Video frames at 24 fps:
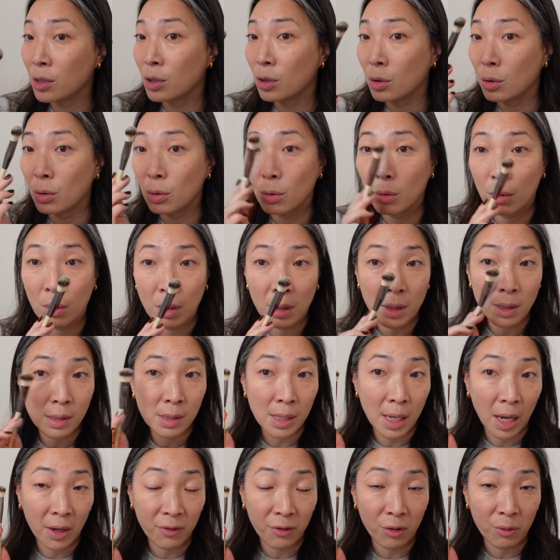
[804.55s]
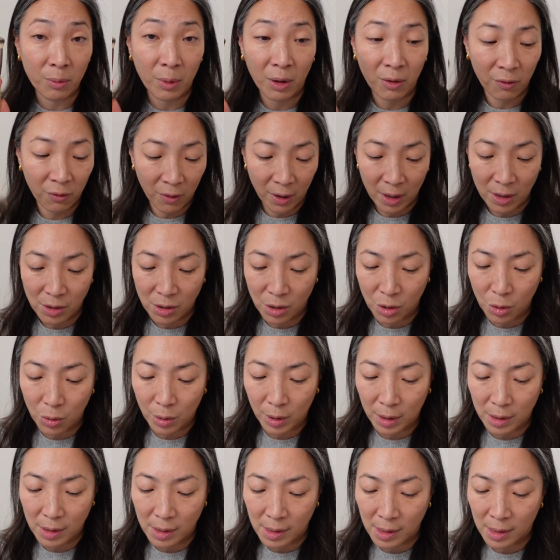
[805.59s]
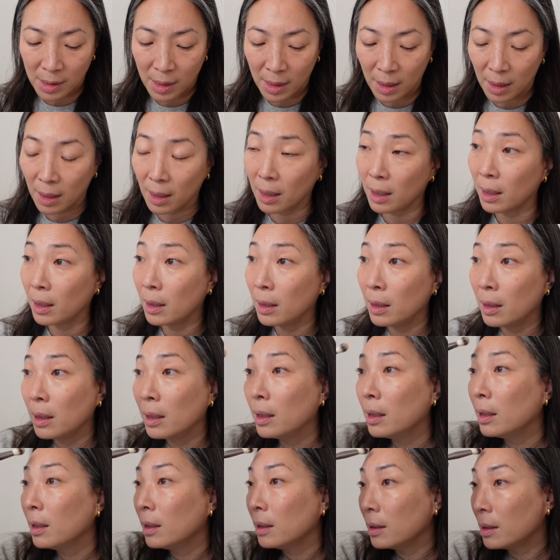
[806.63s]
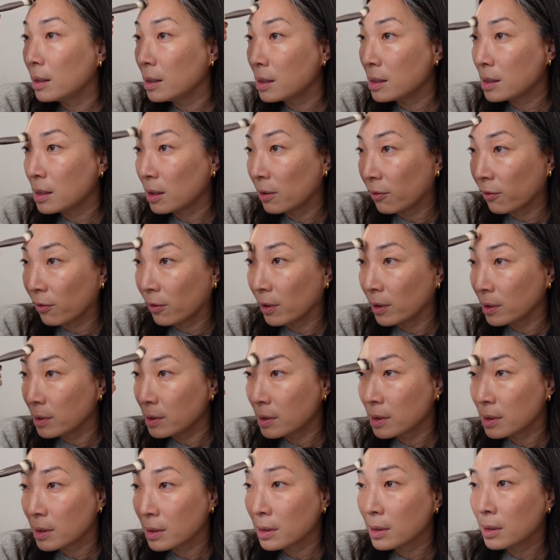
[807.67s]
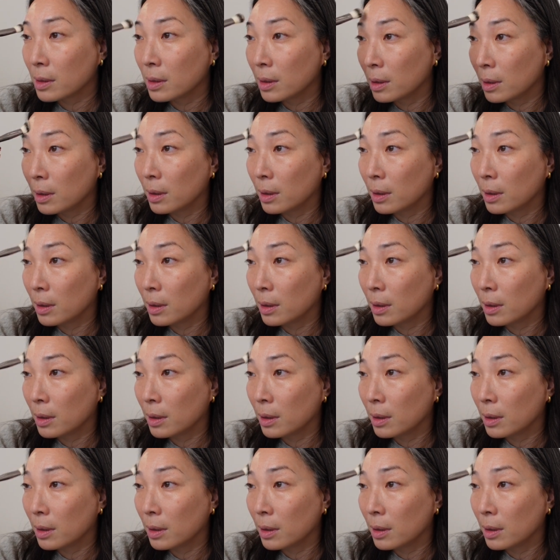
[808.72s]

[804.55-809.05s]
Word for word: to this half of my face so you can see the difference.